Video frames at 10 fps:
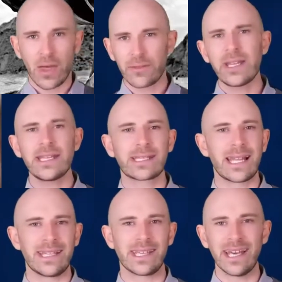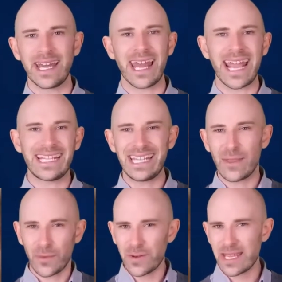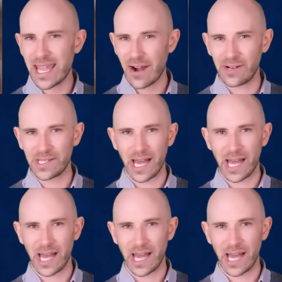3 years later, an 83-carat